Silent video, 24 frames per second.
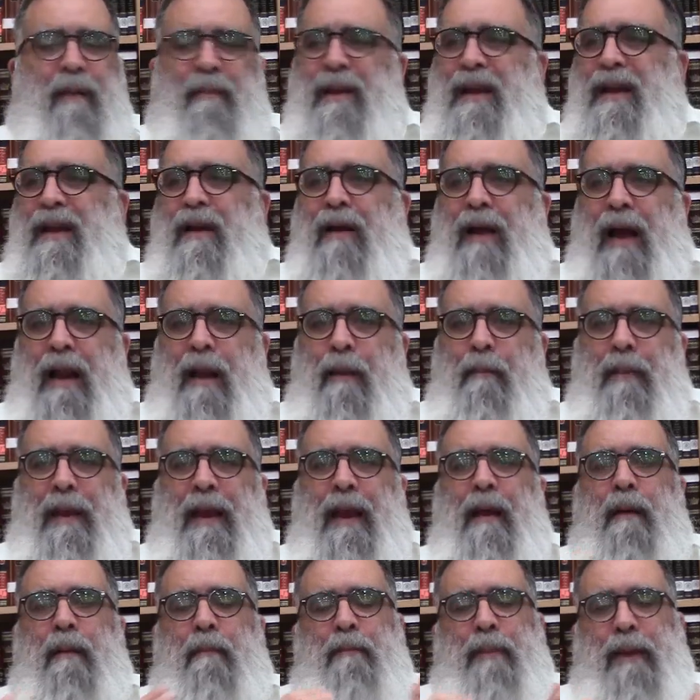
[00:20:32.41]
I mean, you gotta
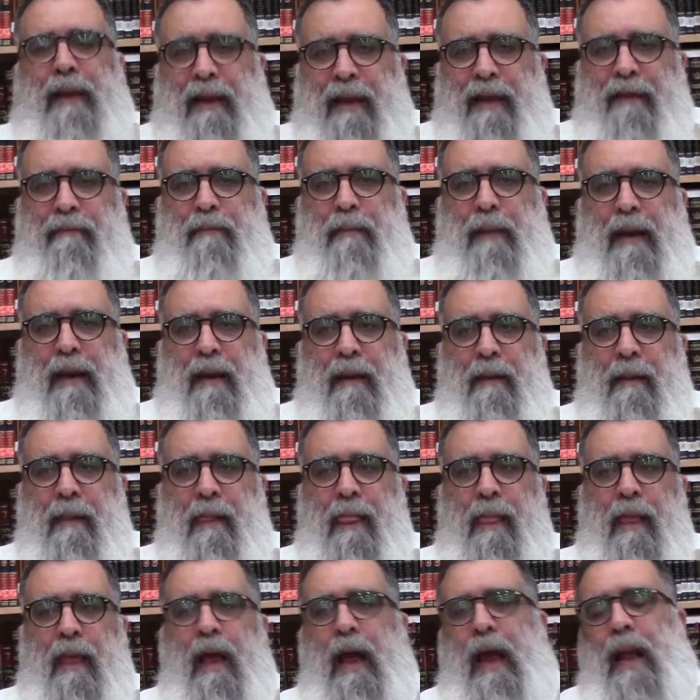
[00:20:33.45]
be, believe me,
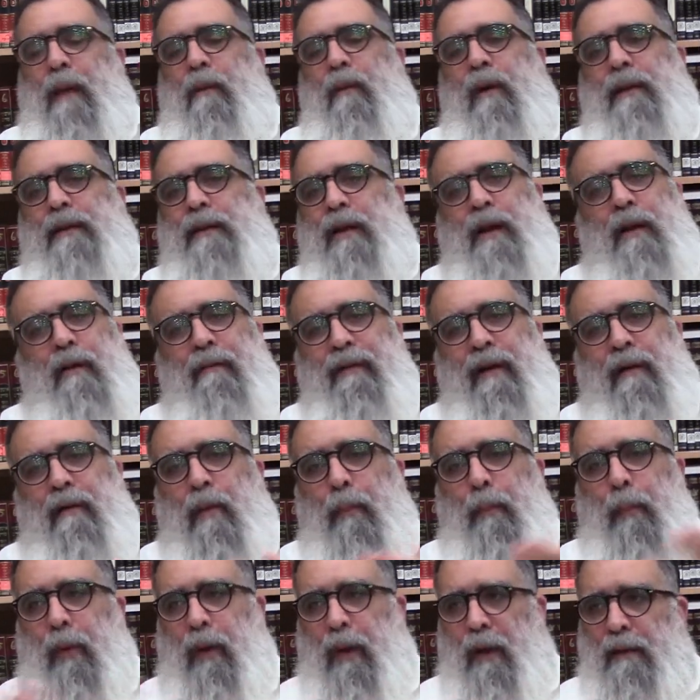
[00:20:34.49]
and I'm gonna tell you very
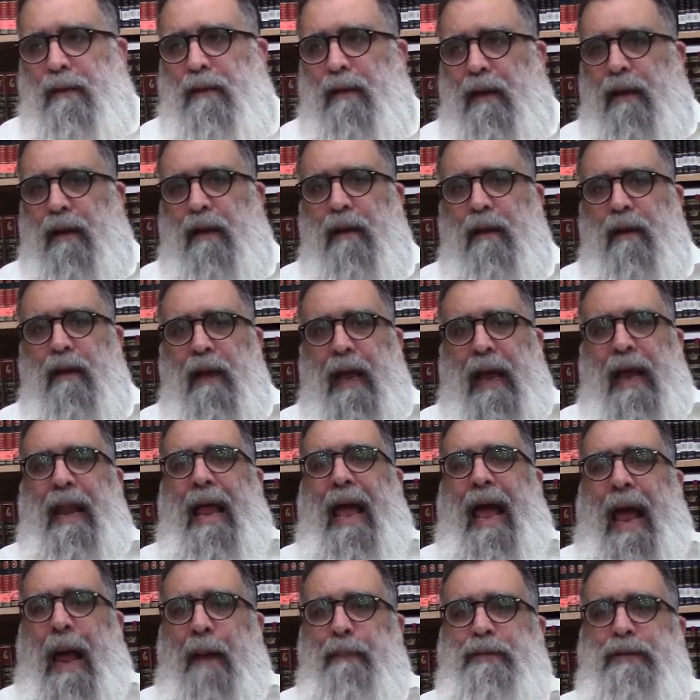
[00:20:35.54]
bluntly, an
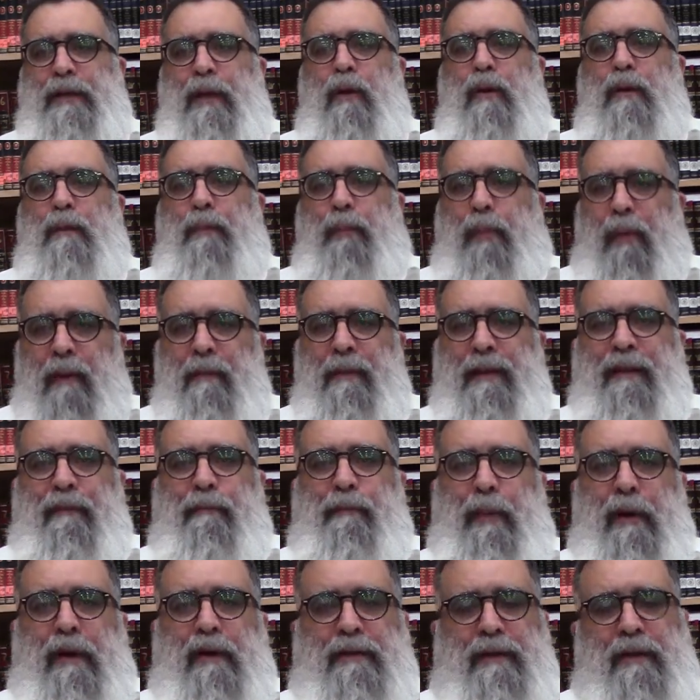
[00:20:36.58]
absolute
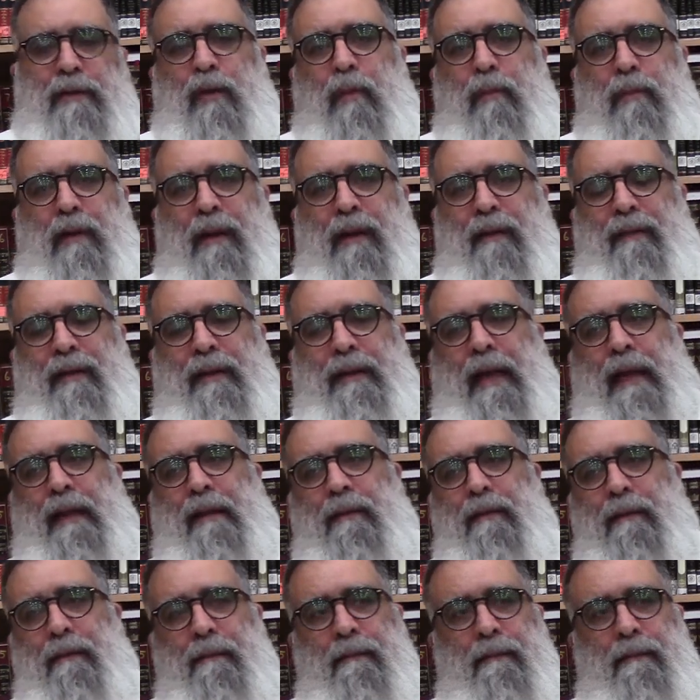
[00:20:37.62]
primitive person to believe in that.